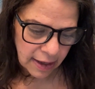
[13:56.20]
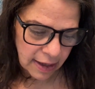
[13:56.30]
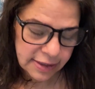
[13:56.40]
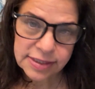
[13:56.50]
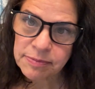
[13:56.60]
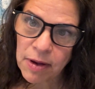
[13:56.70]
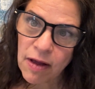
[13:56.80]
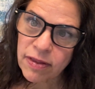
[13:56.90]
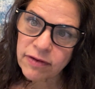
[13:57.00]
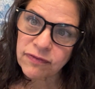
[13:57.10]

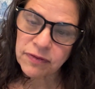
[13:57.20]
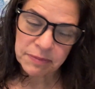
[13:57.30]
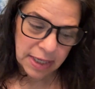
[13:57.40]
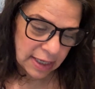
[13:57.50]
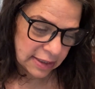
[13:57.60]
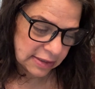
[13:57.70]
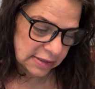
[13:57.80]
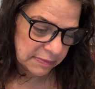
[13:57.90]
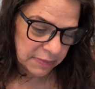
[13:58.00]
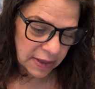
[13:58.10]
symbolic for me. It
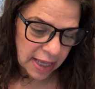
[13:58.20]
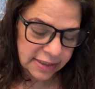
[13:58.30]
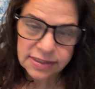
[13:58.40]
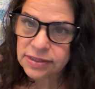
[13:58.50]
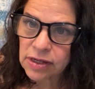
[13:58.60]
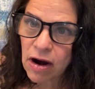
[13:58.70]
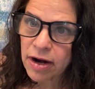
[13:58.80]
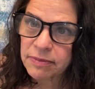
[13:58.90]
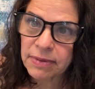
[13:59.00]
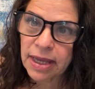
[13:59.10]
symbolizes
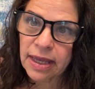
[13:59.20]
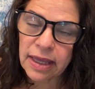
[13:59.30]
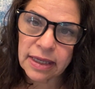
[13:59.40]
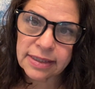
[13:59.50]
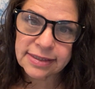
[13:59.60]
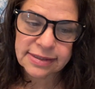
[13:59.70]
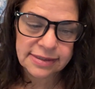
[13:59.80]
karma and,